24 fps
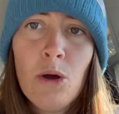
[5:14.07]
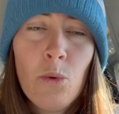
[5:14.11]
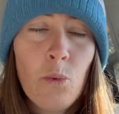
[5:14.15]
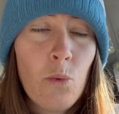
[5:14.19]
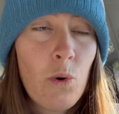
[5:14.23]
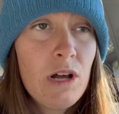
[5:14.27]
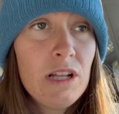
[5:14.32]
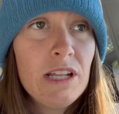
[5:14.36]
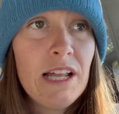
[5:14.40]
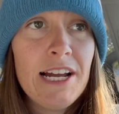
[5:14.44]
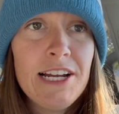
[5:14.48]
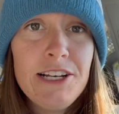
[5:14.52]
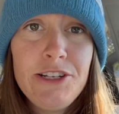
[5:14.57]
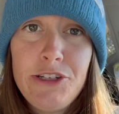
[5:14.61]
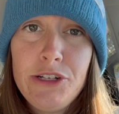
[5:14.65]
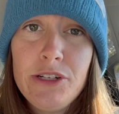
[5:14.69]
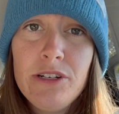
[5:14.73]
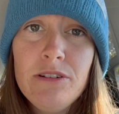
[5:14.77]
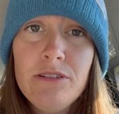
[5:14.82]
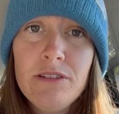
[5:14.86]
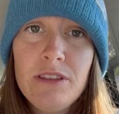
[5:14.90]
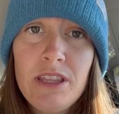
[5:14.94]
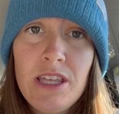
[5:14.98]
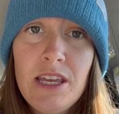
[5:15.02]
While I
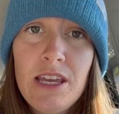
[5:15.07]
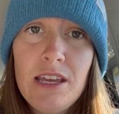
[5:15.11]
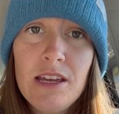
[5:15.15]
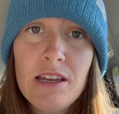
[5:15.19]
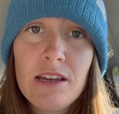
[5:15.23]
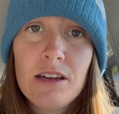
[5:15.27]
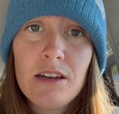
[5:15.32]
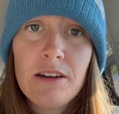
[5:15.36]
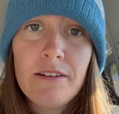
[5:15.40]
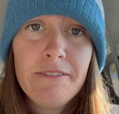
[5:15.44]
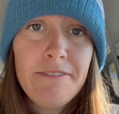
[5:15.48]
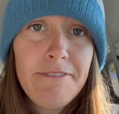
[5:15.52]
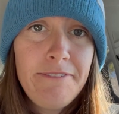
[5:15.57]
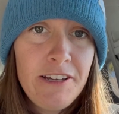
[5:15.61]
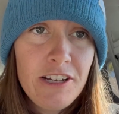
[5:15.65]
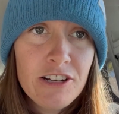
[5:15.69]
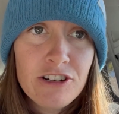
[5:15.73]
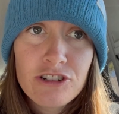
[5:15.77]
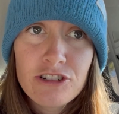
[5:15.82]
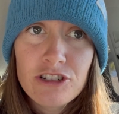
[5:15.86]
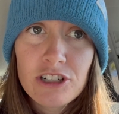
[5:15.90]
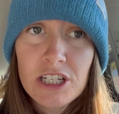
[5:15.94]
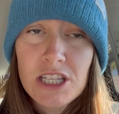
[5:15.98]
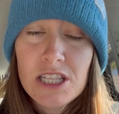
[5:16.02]
do think
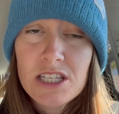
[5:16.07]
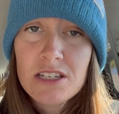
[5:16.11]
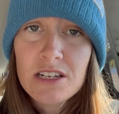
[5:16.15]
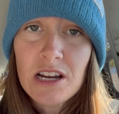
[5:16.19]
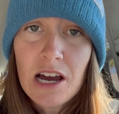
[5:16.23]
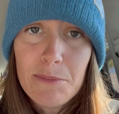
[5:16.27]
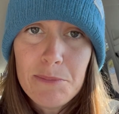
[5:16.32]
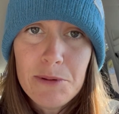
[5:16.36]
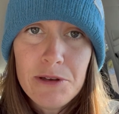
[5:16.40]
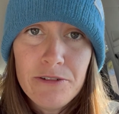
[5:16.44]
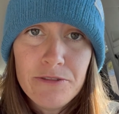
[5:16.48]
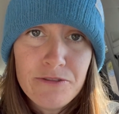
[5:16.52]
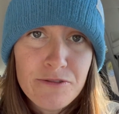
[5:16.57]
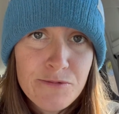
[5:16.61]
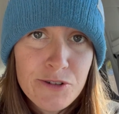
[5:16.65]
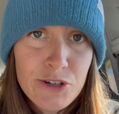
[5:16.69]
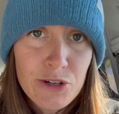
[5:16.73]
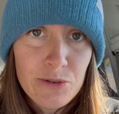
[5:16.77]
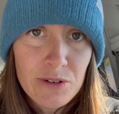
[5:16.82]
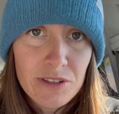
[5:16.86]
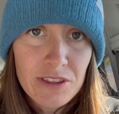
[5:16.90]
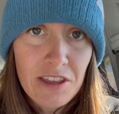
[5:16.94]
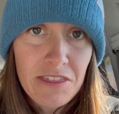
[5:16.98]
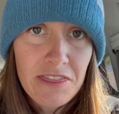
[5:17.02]
fear shouldn't stop you from
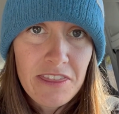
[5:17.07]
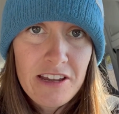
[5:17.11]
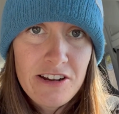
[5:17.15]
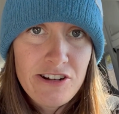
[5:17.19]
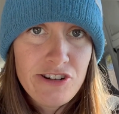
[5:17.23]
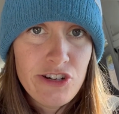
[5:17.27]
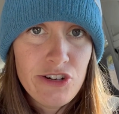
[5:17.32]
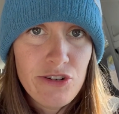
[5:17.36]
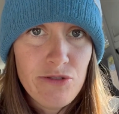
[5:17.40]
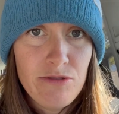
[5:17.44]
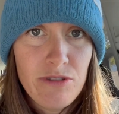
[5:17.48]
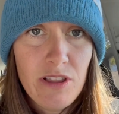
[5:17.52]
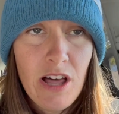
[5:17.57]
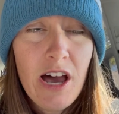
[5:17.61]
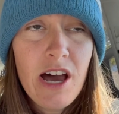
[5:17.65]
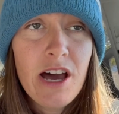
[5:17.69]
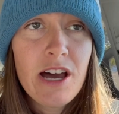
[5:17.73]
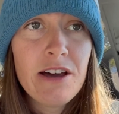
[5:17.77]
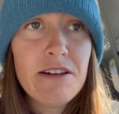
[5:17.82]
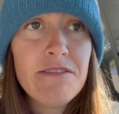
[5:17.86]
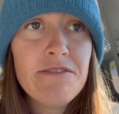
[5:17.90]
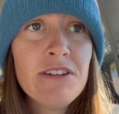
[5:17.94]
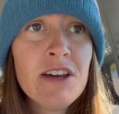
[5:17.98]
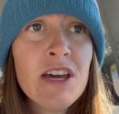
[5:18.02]
doing the things you
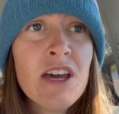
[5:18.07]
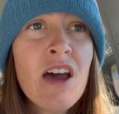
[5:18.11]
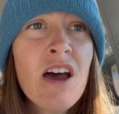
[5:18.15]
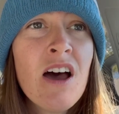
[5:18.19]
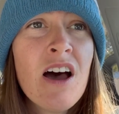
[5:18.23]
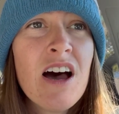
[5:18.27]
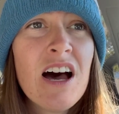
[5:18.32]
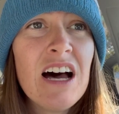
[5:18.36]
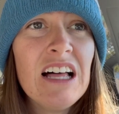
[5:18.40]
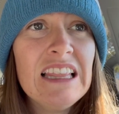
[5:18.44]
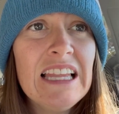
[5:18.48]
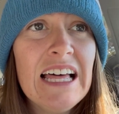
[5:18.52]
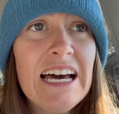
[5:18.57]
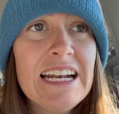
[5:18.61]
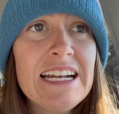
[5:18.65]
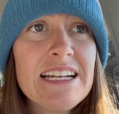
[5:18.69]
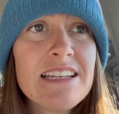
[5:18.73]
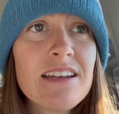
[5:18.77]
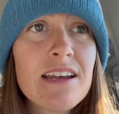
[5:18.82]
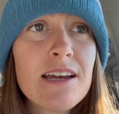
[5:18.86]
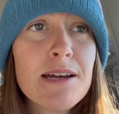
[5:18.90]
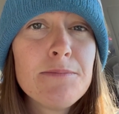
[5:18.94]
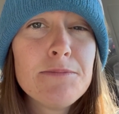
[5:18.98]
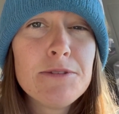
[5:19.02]
love, a lot of
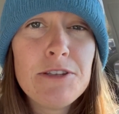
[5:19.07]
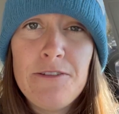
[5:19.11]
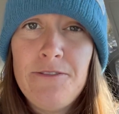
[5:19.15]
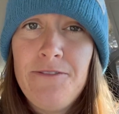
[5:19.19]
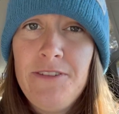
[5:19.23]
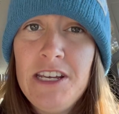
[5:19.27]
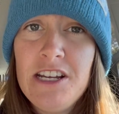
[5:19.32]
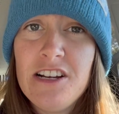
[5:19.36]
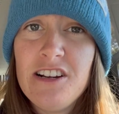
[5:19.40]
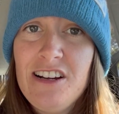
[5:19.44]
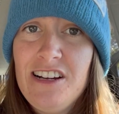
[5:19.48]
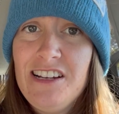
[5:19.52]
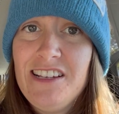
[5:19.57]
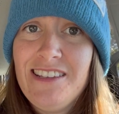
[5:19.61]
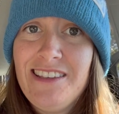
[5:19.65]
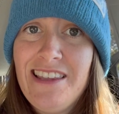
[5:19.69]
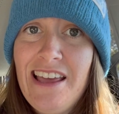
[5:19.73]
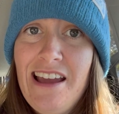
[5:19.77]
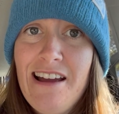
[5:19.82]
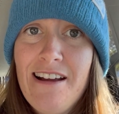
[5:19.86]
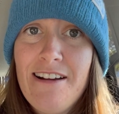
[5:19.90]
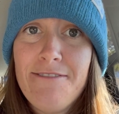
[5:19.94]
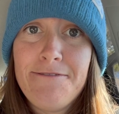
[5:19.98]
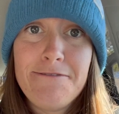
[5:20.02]
times fear is
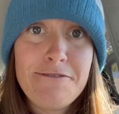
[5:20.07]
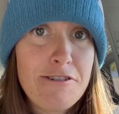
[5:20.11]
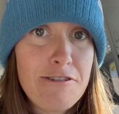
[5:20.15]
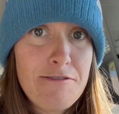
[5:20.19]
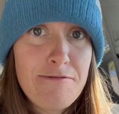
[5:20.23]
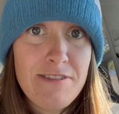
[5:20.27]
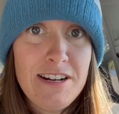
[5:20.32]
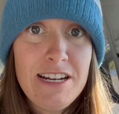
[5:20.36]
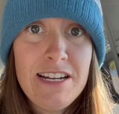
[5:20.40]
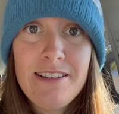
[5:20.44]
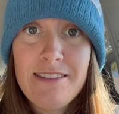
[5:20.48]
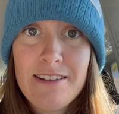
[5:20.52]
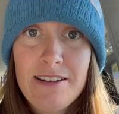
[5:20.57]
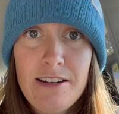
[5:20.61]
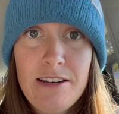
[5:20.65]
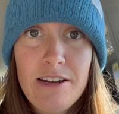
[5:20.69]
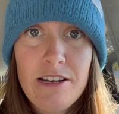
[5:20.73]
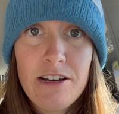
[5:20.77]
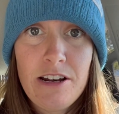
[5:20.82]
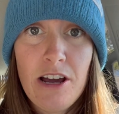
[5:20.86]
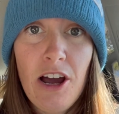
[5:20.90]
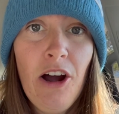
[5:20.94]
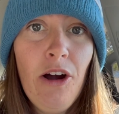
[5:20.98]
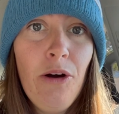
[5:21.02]
there for a reason,
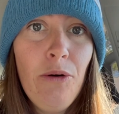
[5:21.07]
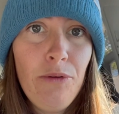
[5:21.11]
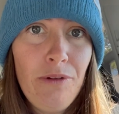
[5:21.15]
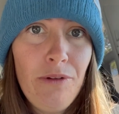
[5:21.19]
you know?